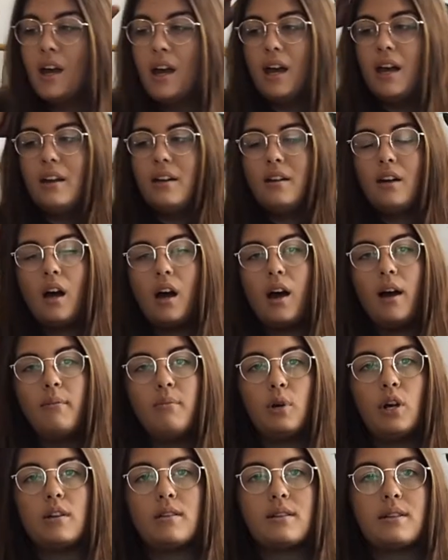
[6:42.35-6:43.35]
And
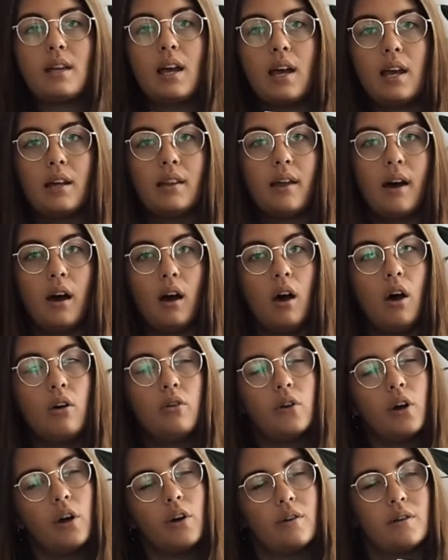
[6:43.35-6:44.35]
I'm not saying that,
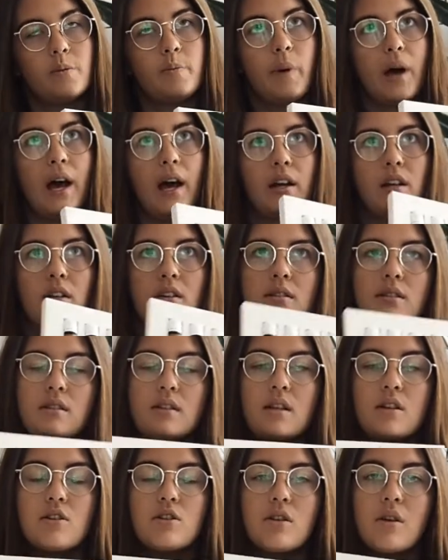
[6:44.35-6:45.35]
oh no, it's bad because
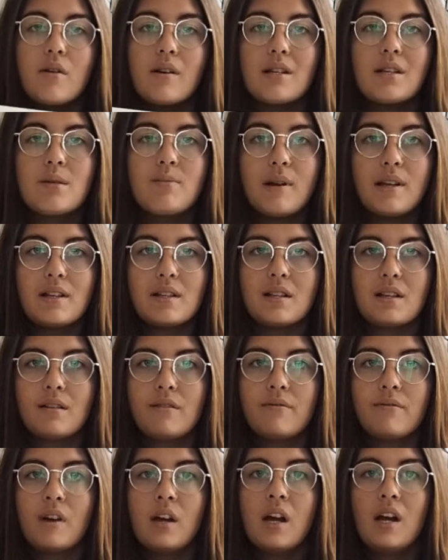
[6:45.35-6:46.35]
they're so
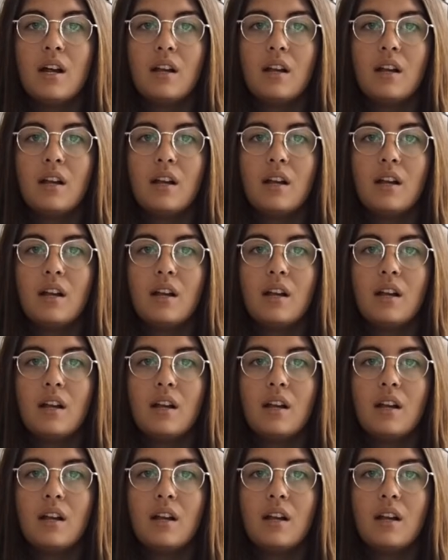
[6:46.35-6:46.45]
expensive.